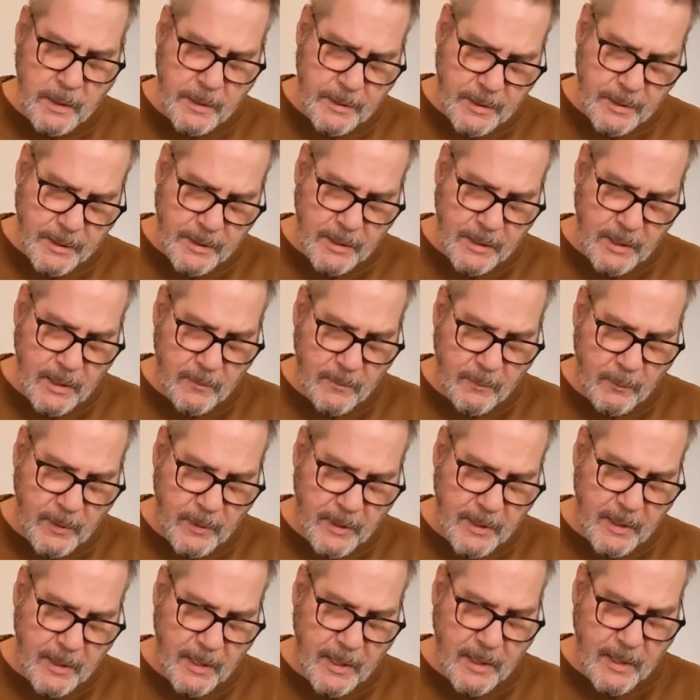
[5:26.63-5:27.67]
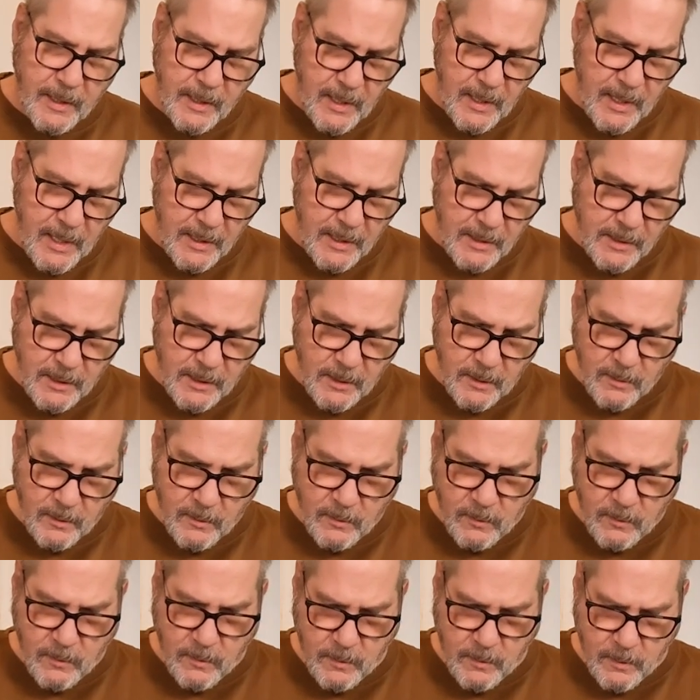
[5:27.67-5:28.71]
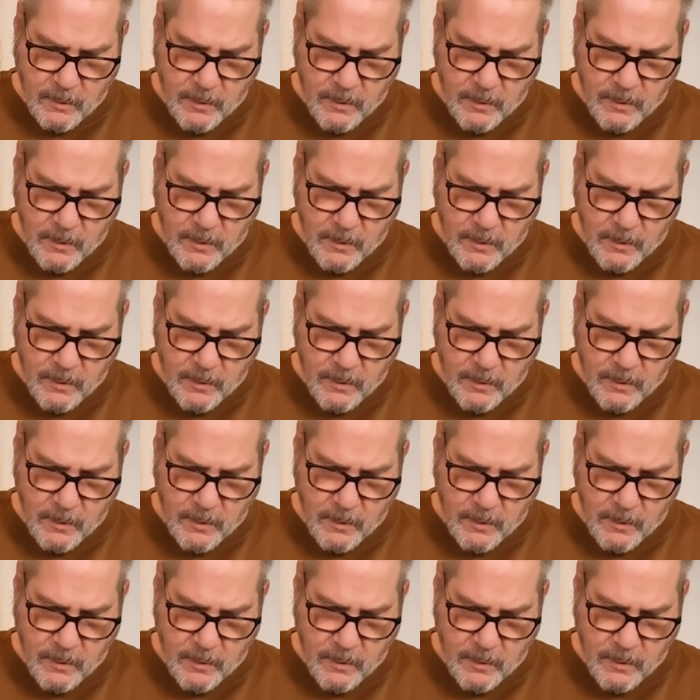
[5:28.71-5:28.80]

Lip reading: to see if we can get that to